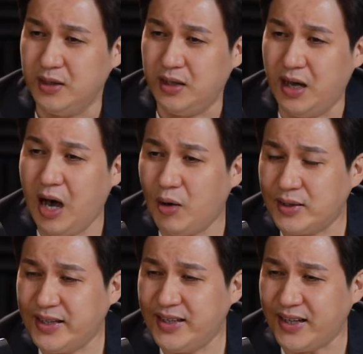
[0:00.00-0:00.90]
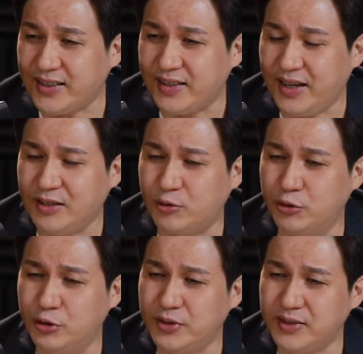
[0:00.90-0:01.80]
How are they like? And
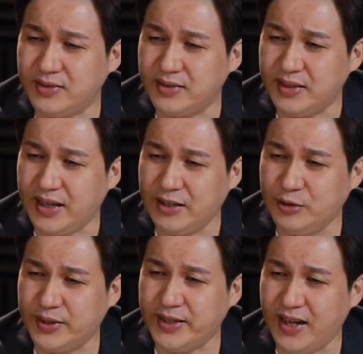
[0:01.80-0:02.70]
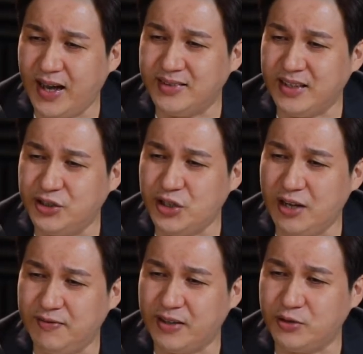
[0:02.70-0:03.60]
could you just educate us and
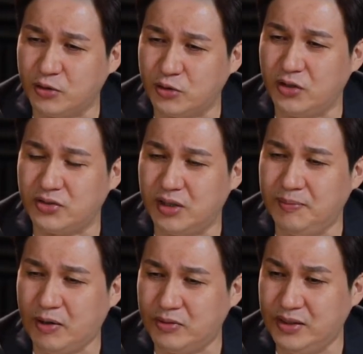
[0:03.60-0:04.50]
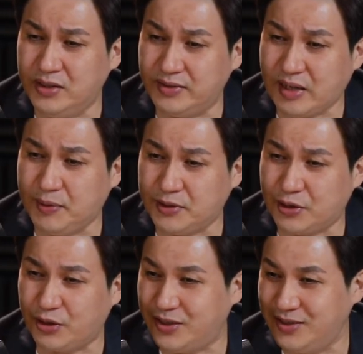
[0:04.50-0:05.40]
share with us your thoughts about the
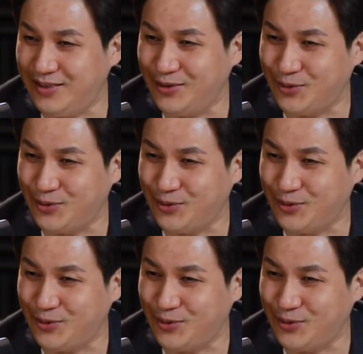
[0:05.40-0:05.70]
cybersecurity scene